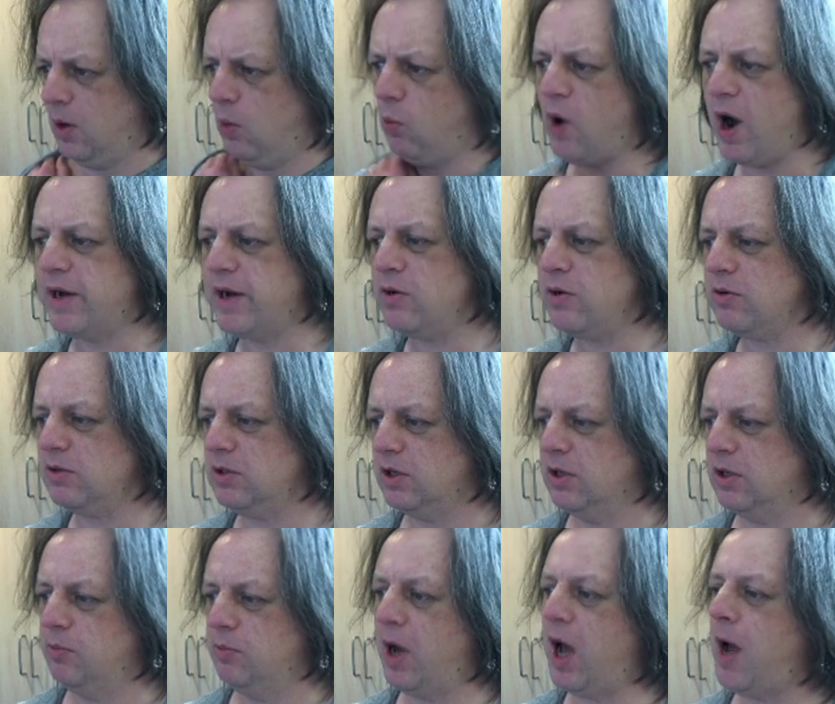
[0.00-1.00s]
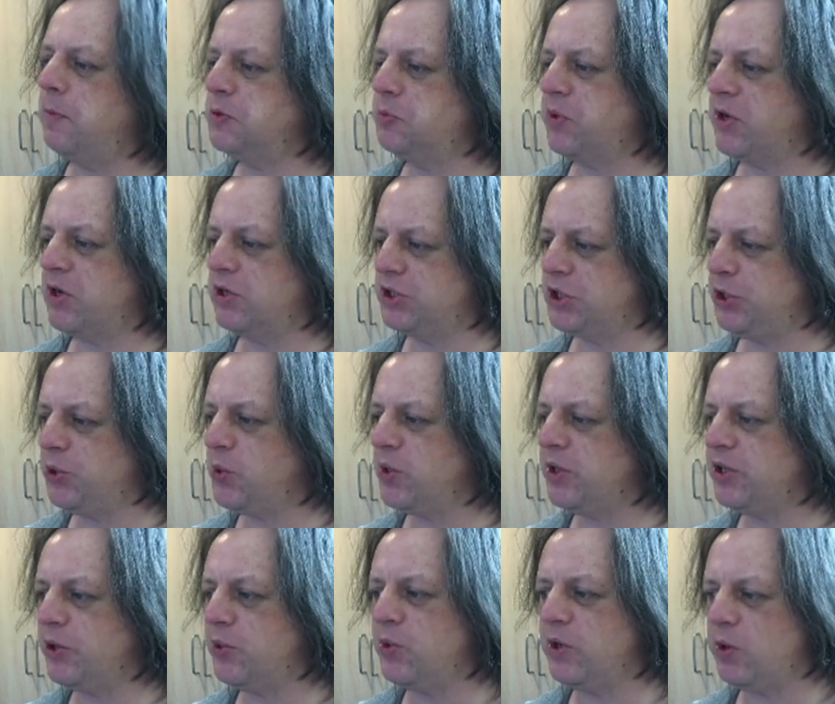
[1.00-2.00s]
Why not? Perhaps because you
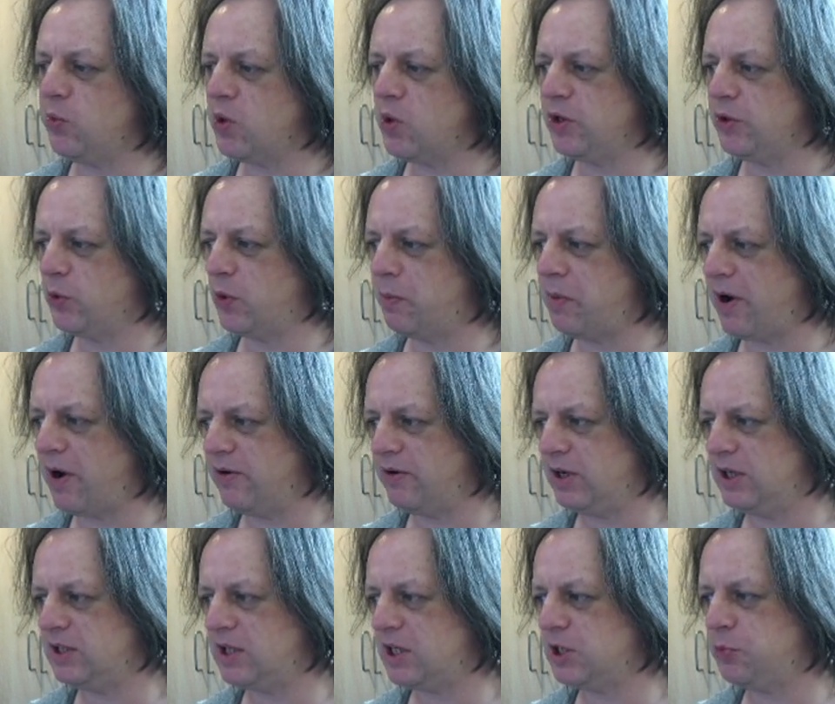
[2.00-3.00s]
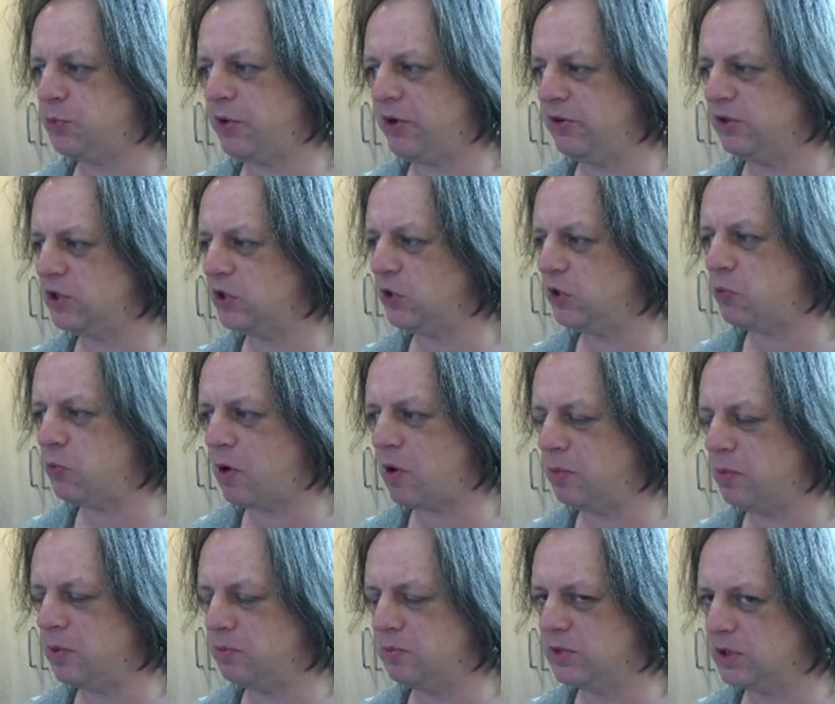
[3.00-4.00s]
are the only one who apparently is experiencing the
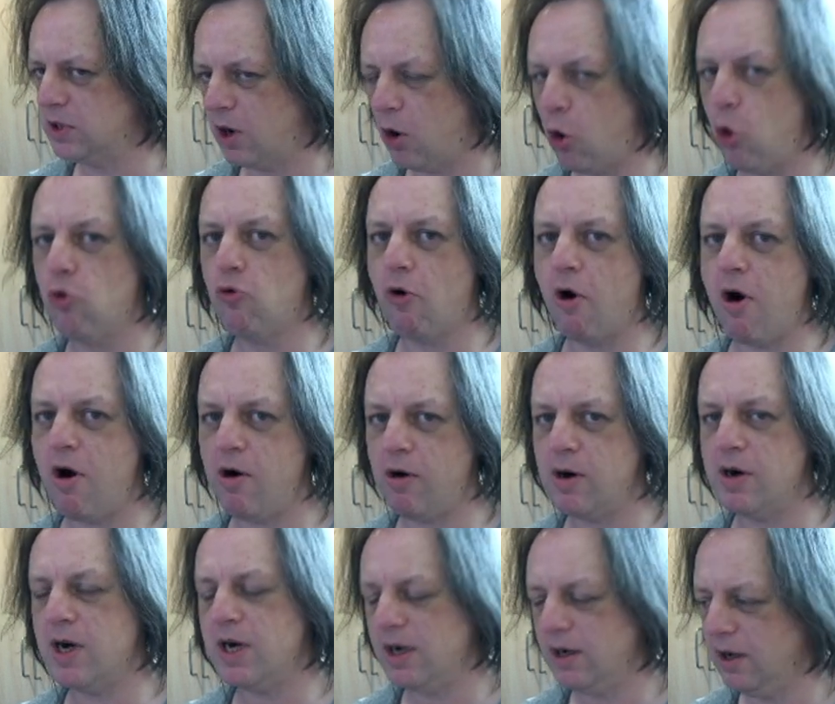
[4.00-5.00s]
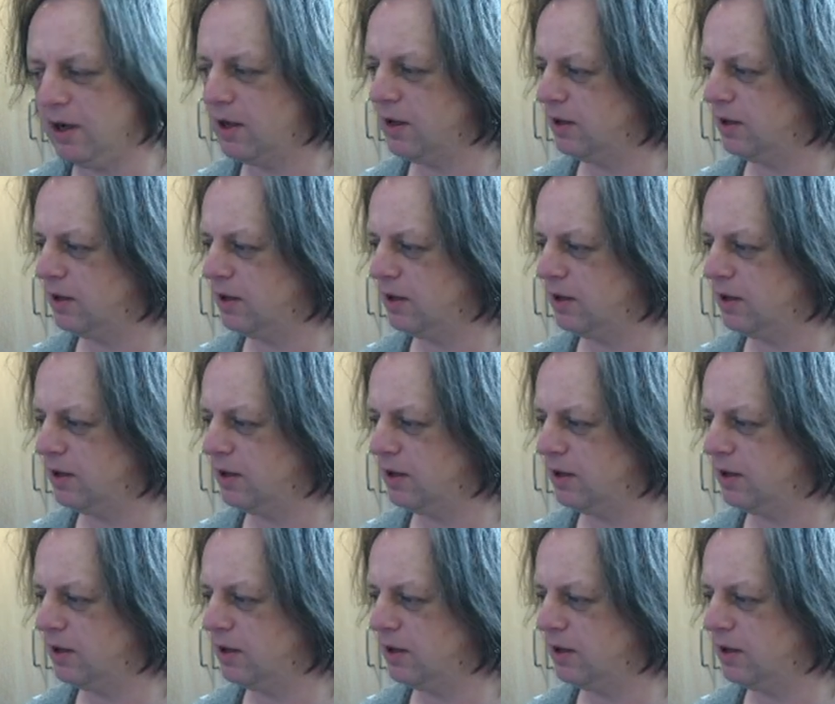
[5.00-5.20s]
problems. Wrong!